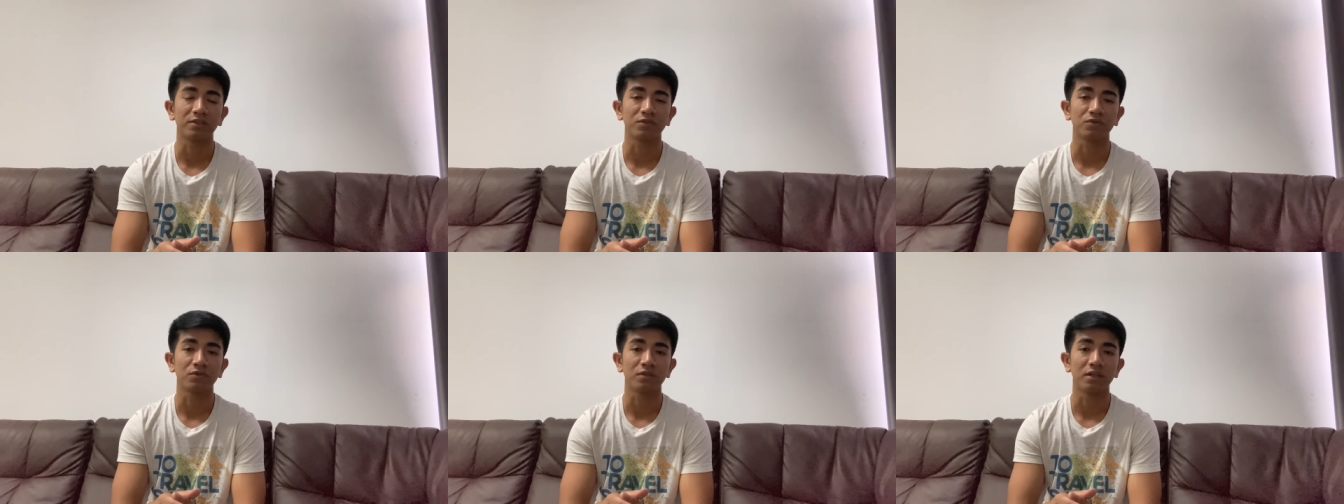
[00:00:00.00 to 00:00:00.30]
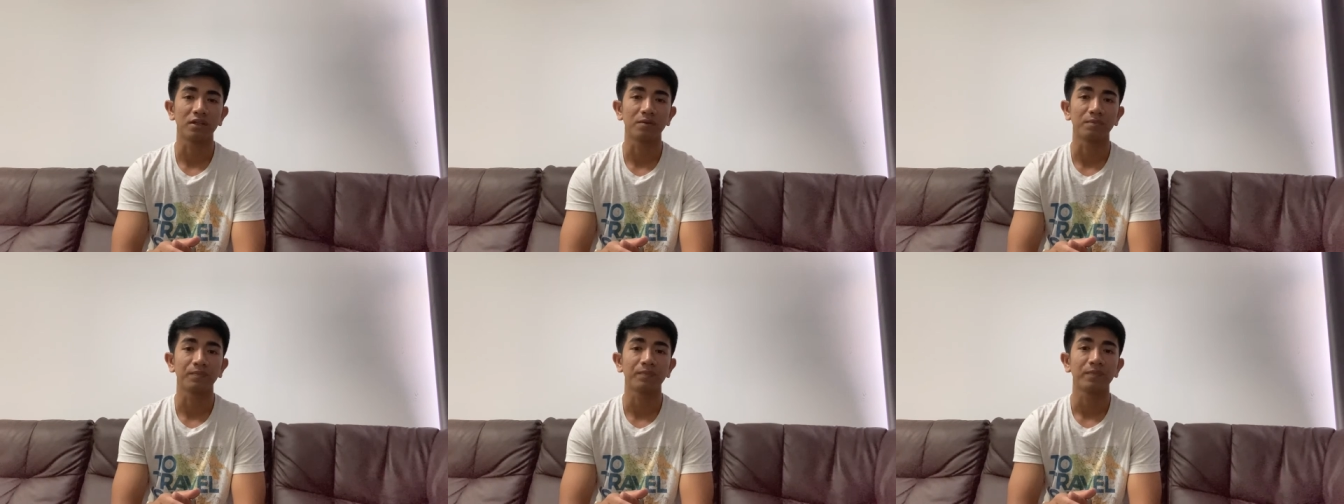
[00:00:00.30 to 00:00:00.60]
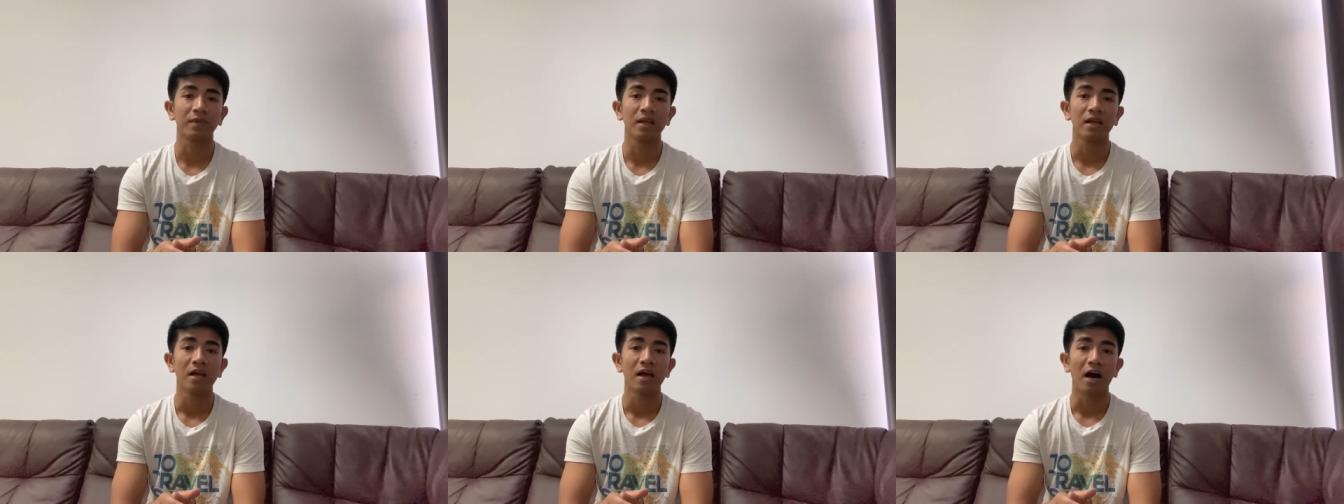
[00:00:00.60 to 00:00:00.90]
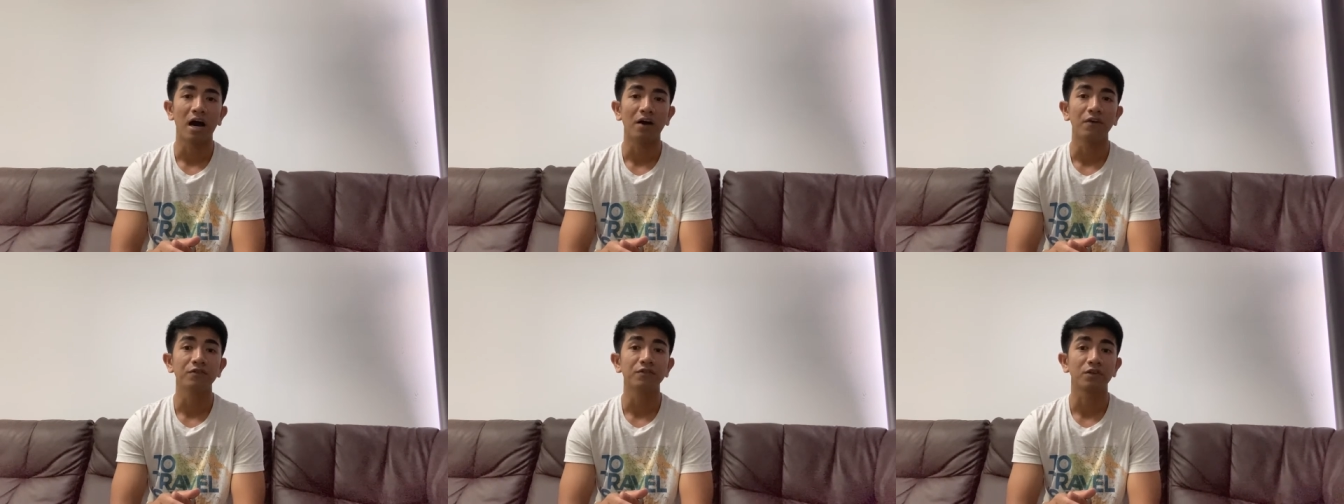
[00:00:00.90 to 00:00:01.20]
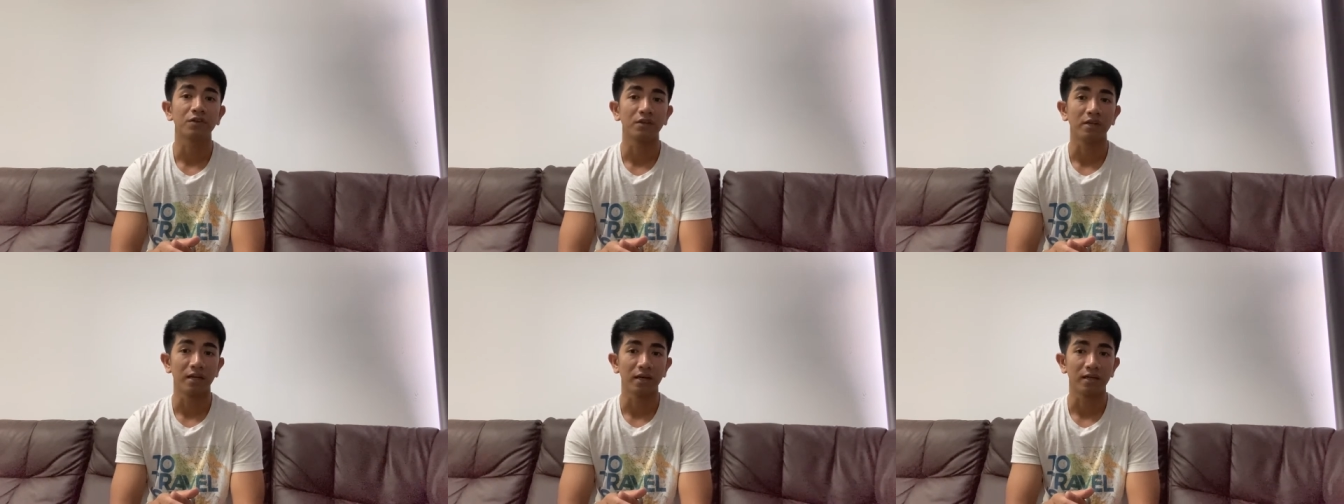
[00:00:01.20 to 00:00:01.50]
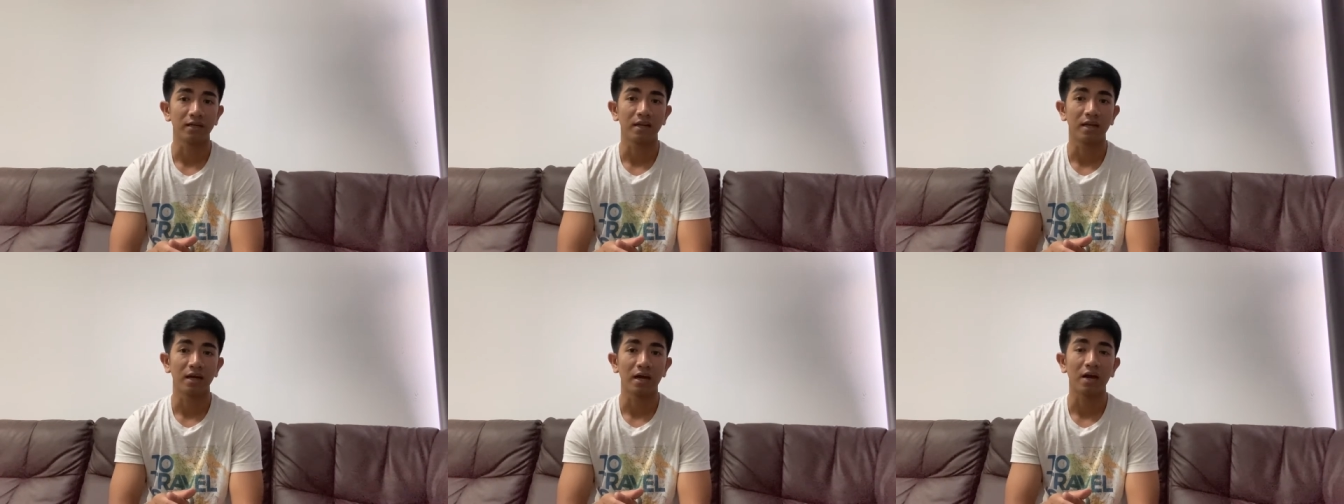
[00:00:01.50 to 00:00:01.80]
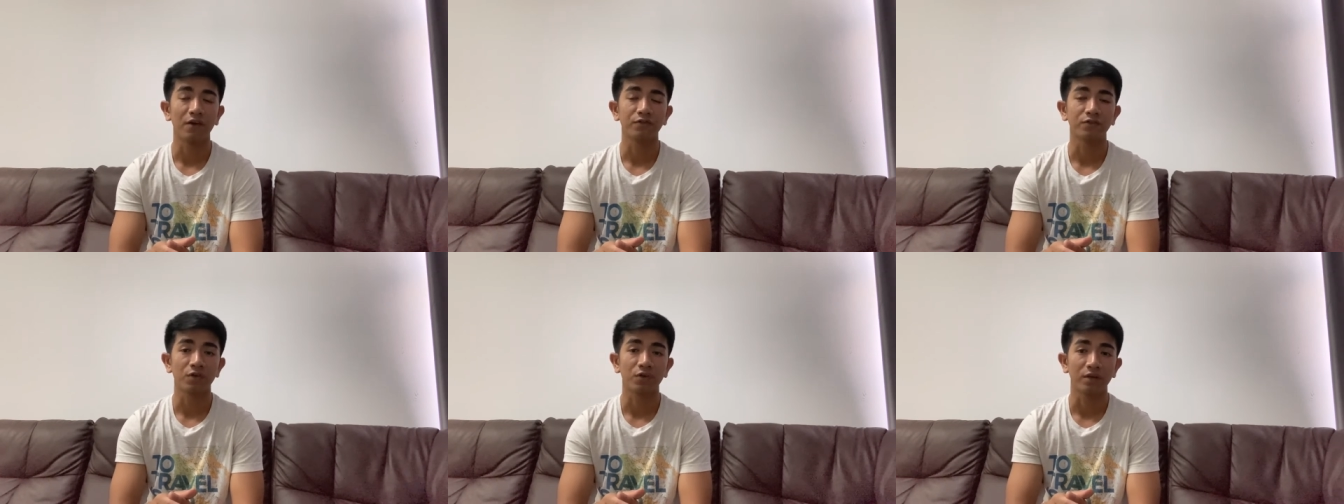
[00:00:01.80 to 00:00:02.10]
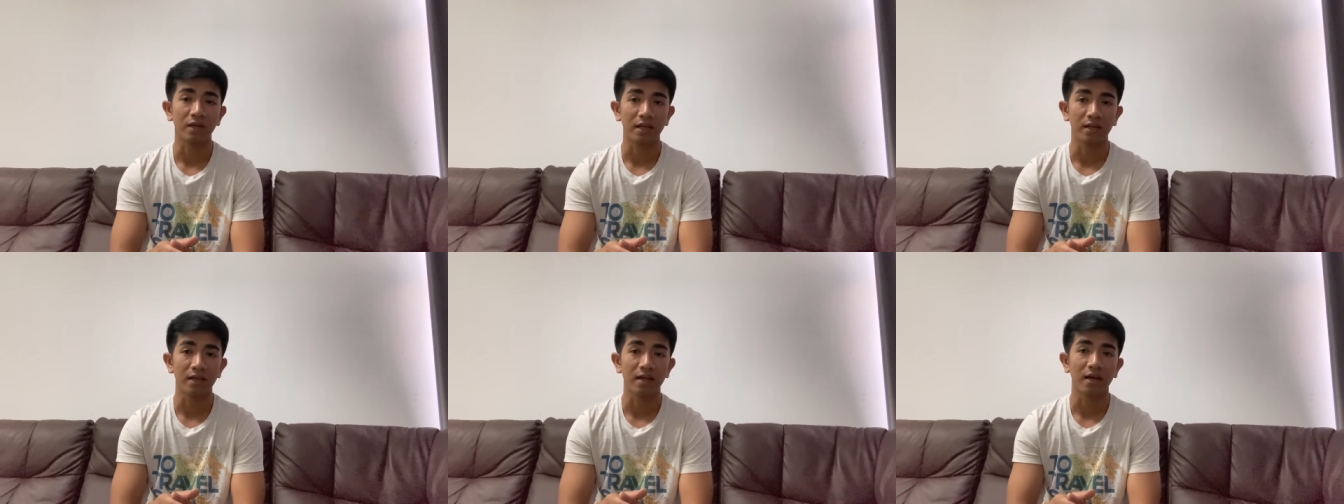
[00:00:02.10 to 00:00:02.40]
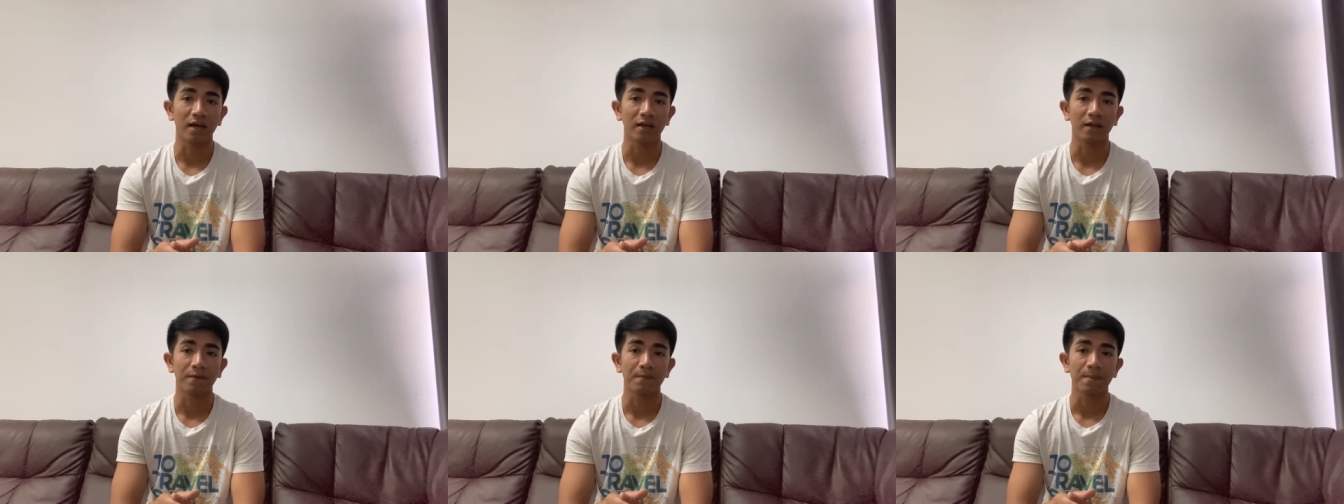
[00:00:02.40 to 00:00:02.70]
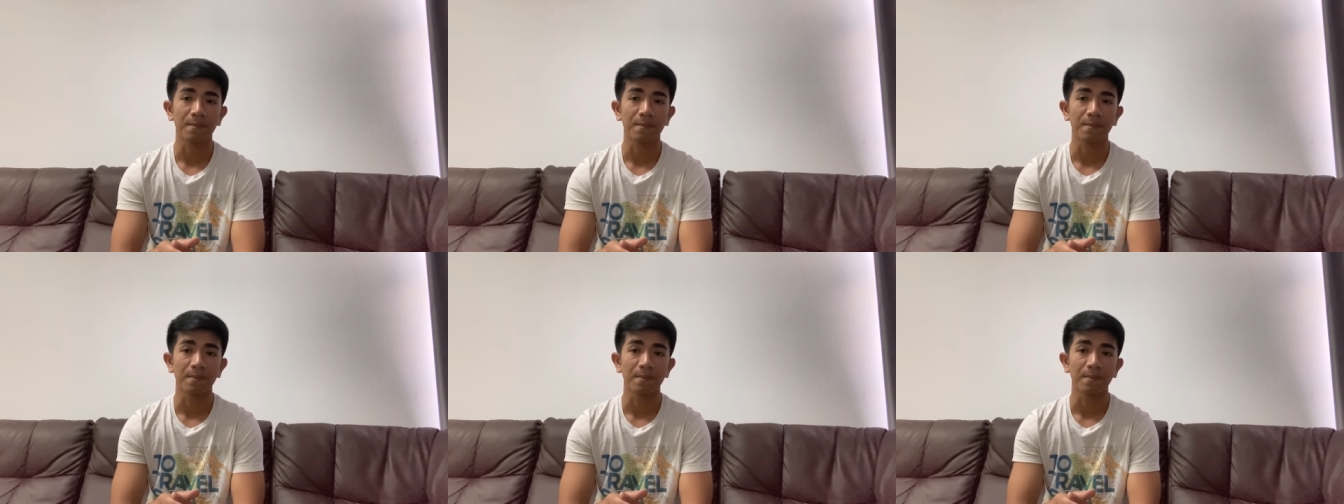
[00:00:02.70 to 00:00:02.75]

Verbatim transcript: to them after they, after they die.